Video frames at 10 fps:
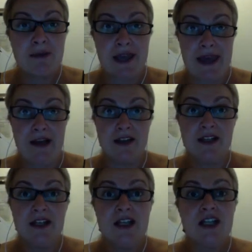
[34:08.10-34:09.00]
account.
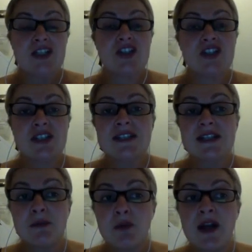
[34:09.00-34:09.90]
So she is
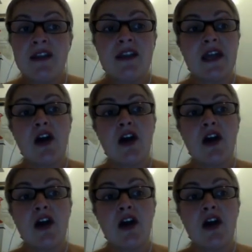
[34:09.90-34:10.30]
someone that